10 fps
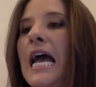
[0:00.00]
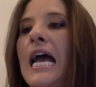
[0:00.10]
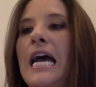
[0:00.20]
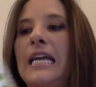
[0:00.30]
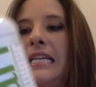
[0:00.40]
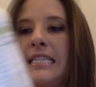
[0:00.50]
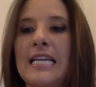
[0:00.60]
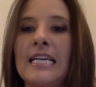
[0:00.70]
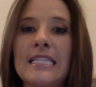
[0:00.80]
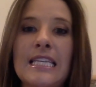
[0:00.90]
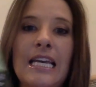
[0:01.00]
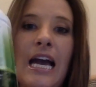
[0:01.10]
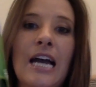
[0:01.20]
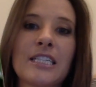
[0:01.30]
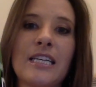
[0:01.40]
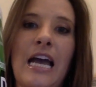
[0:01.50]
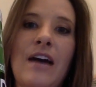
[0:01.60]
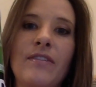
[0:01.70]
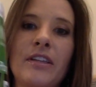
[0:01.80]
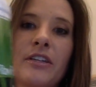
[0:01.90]
And it's nice that they actually
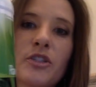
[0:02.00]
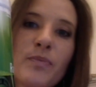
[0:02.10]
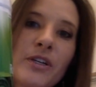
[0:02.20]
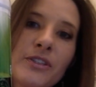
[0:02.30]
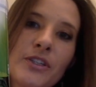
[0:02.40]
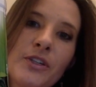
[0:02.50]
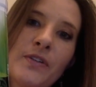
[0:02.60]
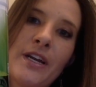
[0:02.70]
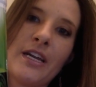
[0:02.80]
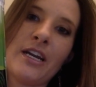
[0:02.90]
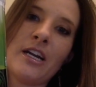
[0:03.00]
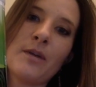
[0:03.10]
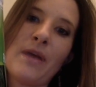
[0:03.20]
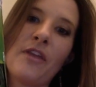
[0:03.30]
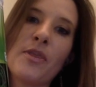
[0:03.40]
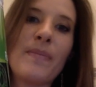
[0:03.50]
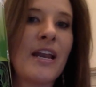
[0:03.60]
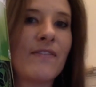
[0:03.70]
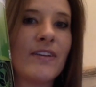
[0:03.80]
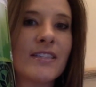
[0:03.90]
have a little spiel too right here about the
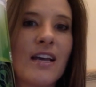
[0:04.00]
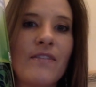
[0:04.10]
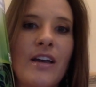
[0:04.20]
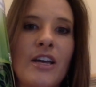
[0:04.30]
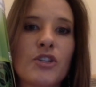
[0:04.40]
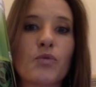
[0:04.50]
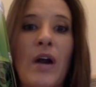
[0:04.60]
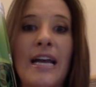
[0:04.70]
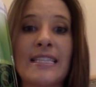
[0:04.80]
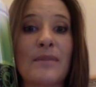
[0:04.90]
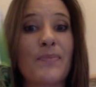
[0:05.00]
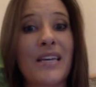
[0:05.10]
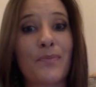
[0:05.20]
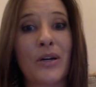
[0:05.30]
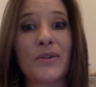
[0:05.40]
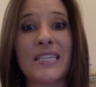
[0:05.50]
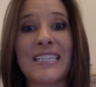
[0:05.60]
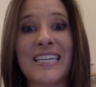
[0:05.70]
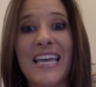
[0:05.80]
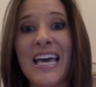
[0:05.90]
benefits of it, rice and pea
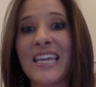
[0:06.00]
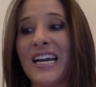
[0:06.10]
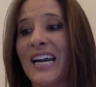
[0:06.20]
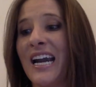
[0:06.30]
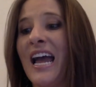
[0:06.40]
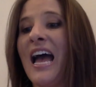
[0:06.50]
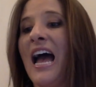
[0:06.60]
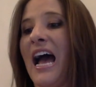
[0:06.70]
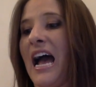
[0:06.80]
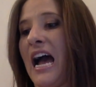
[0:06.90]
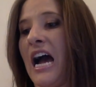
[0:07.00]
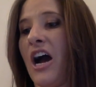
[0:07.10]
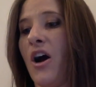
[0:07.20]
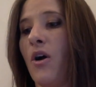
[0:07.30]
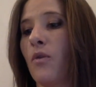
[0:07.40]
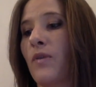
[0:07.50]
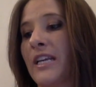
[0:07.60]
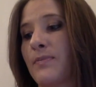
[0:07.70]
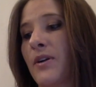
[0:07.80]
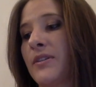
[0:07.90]
protein together, how
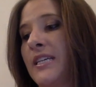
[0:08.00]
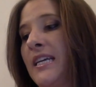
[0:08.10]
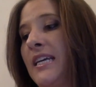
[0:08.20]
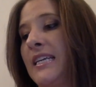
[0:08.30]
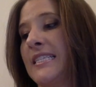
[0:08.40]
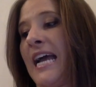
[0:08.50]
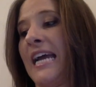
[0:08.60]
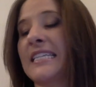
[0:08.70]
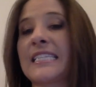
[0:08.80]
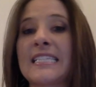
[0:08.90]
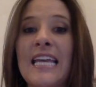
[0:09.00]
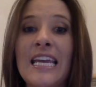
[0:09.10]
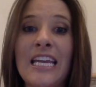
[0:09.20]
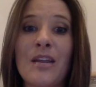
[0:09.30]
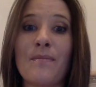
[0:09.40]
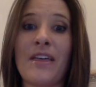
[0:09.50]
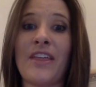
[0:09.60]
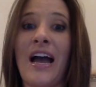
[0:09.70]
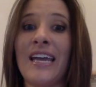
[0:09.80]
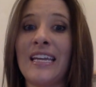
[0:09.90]
rice protein is high in cysteine and
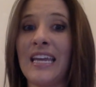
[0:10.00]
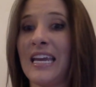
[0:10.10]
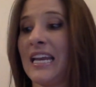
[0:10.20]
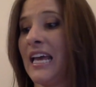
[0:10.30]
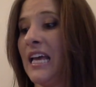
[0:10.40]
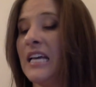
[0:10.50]
methionine.